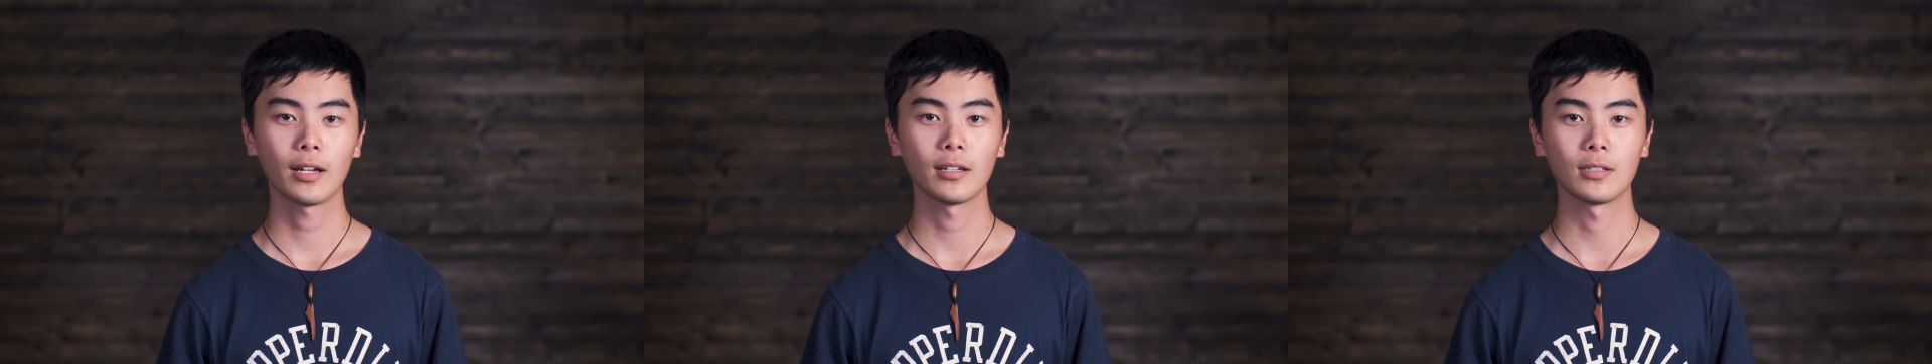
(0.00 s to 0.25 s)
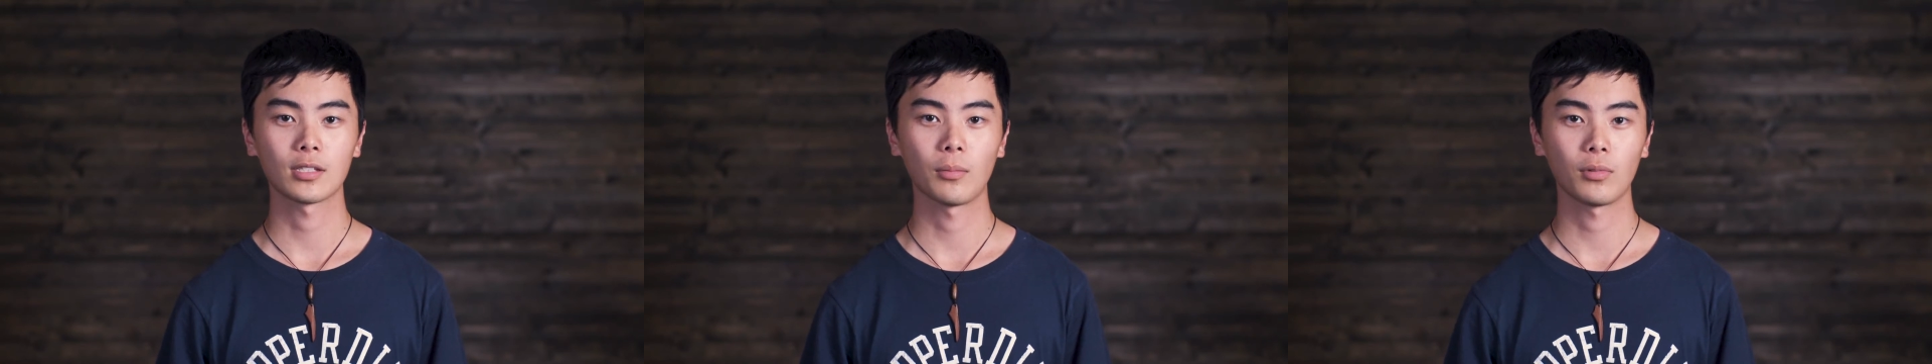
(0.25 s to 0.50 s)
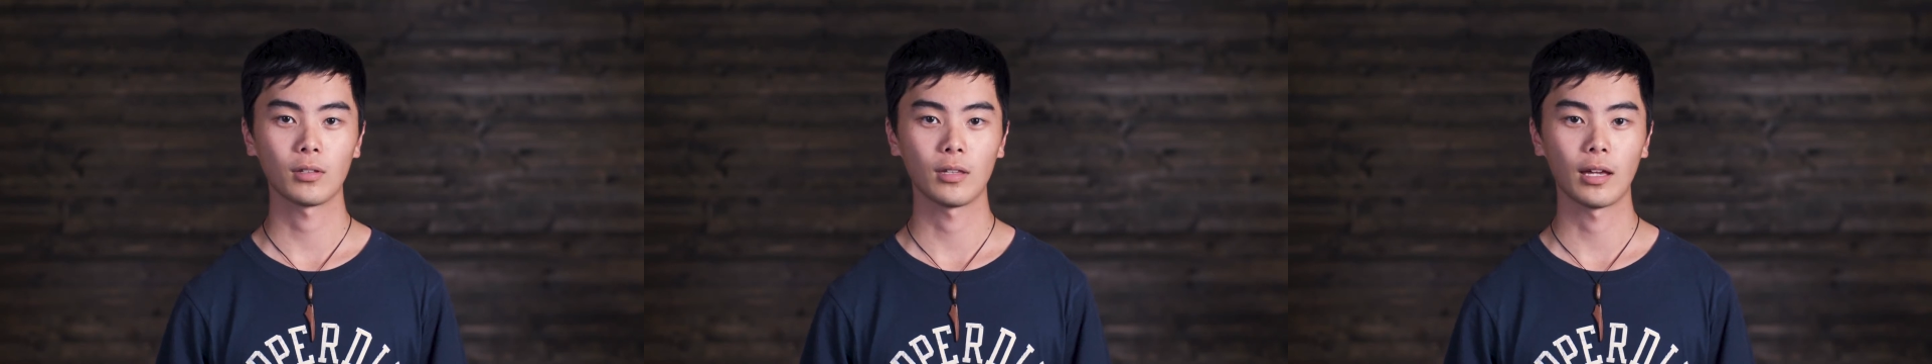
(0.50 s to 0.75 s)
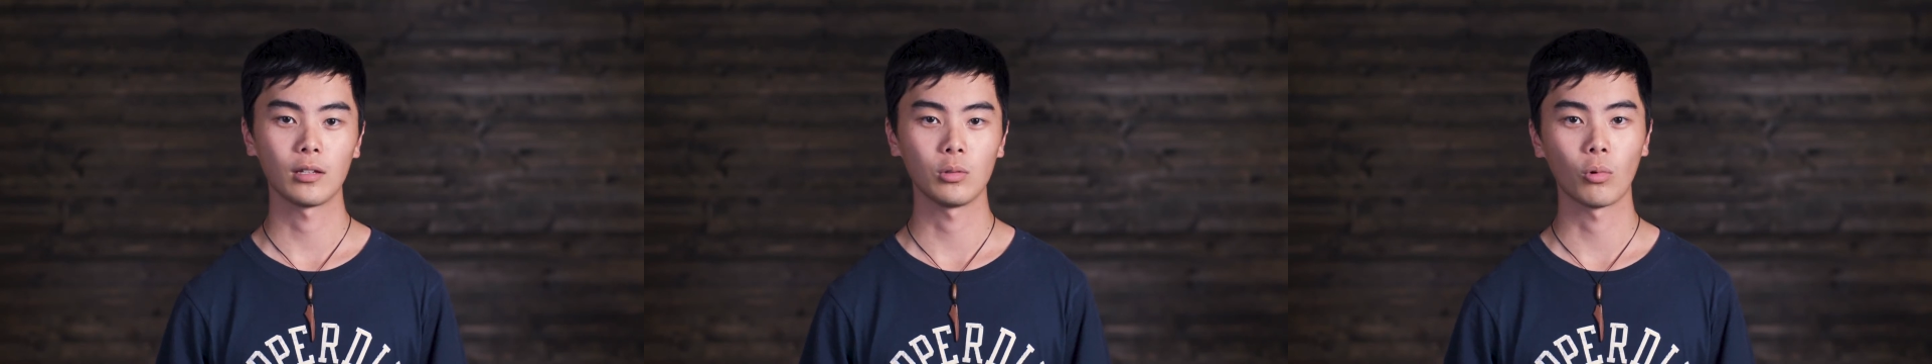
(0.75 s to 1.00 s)
and something
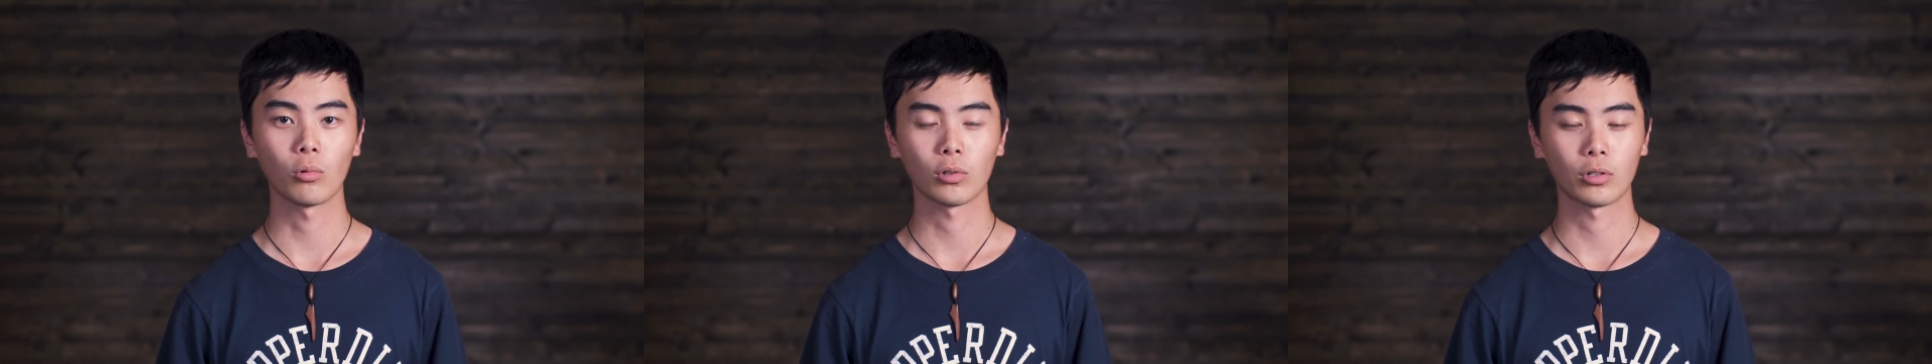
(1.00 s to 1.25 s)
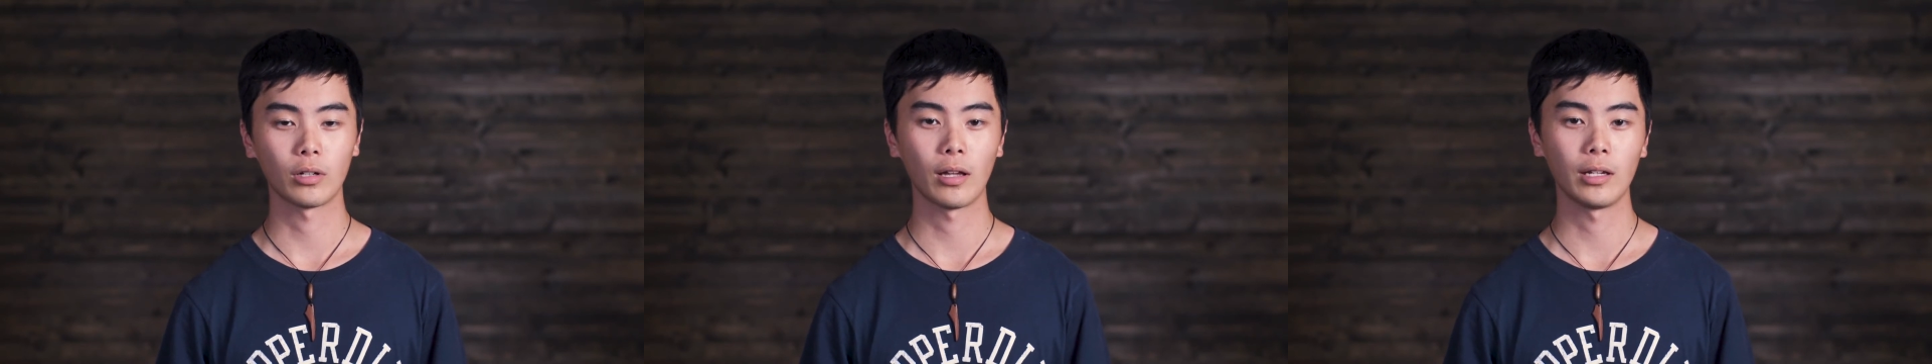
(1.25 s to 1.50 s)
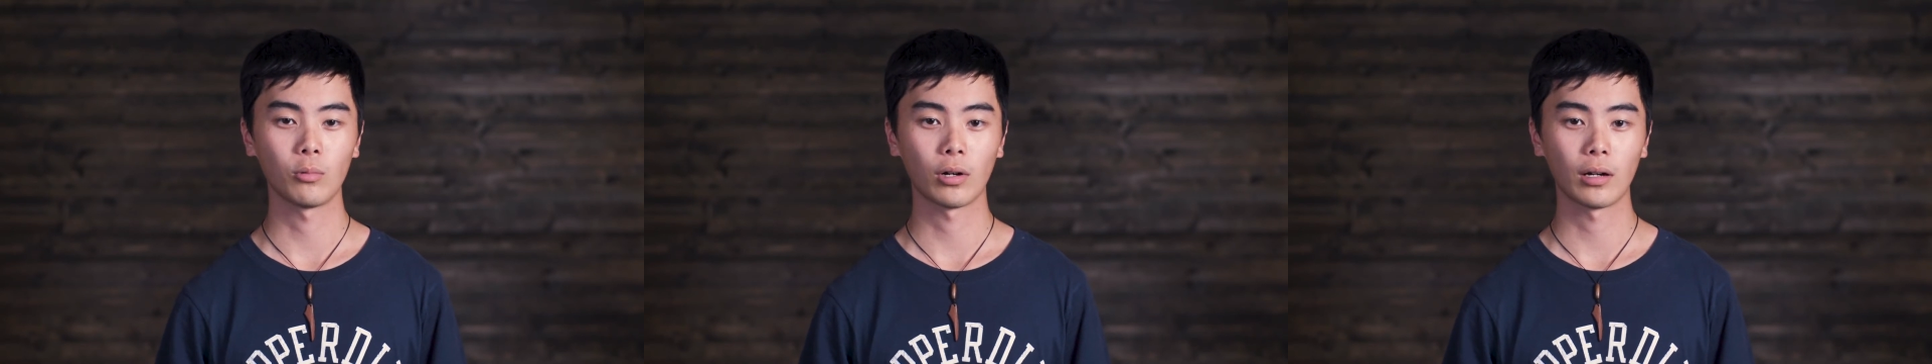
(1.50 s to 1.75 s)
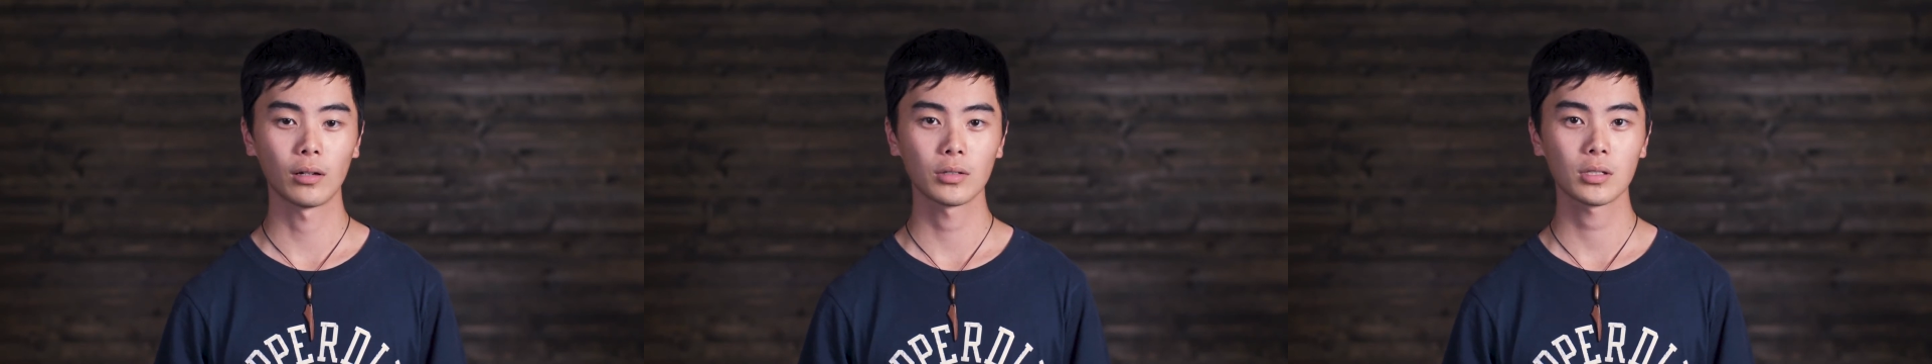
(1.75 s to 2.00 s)
that you won't learn anywhere
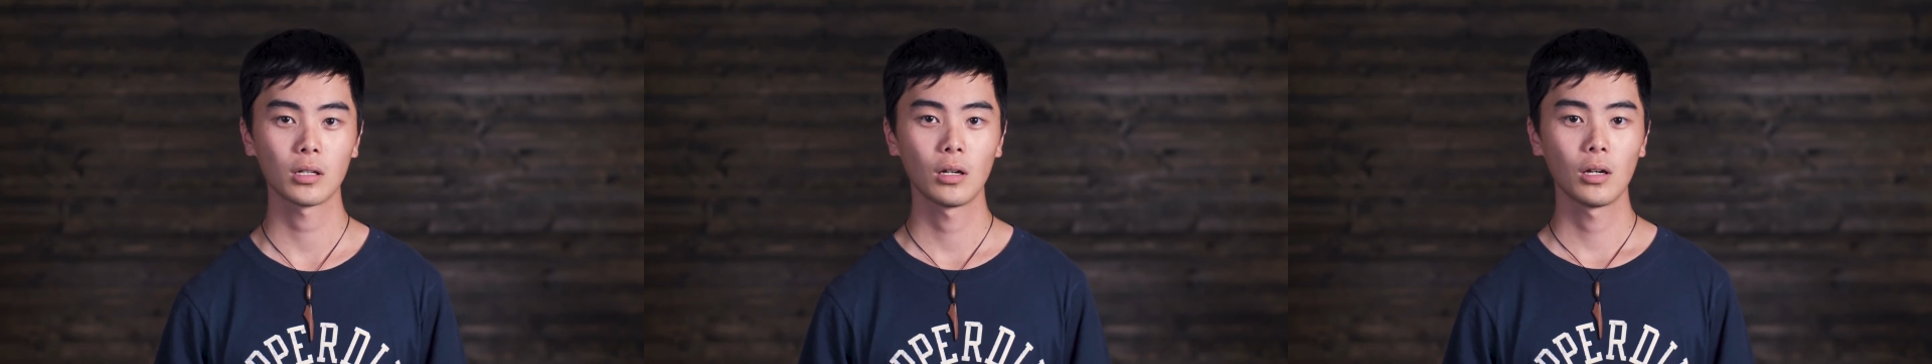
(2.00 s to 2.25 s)
else.